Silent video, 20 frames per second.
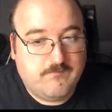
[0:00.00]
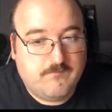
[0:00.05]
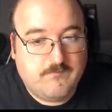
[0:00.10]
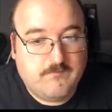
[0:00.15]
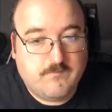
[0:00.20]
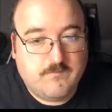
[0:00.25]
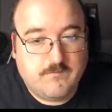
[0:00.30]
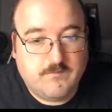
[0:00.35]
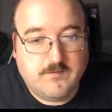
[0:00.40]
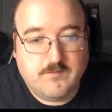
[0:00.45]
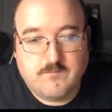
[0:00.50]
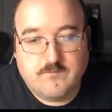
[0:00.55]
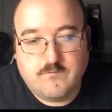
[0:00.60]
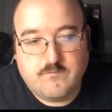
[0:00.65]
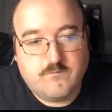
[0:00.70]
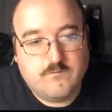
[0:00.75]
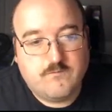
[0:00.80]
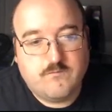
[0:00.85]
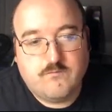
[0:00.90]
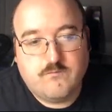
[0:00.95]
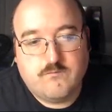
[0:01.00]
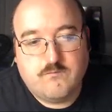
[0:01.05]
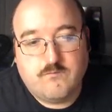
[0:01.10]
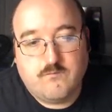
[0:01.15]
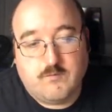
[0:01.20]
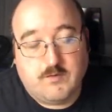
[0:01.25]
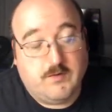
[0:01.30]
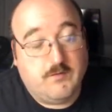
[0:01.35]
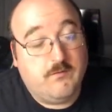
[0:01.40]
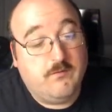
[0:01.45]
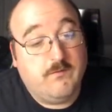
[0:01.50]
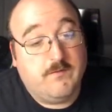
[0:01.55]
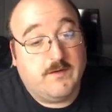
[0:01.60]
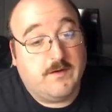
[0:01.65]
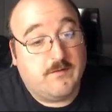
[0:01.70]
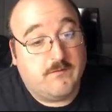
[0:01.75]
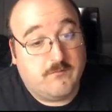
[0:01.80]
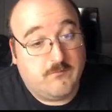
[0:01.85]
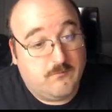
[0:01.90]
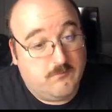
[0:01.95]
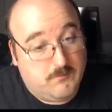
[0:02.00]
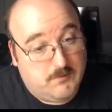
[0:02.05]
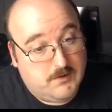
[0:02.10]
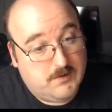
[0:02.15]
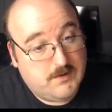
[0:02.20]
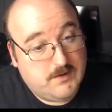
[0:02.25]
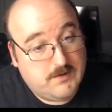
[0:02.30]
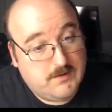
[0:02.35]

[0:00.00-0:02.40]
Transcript: Since what, 2001?